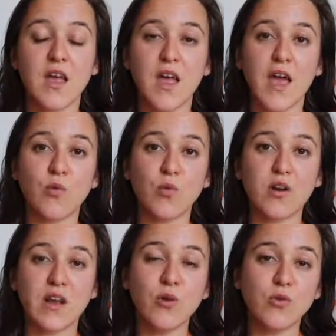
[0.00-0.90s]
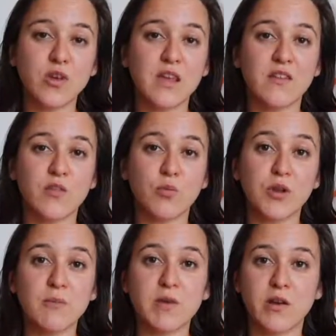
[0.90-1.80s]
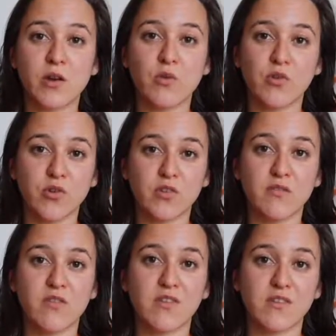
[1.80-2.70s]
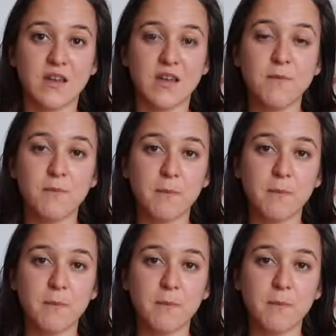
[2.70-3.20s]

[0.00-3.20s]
and we are now looking at the preliminary results of this study,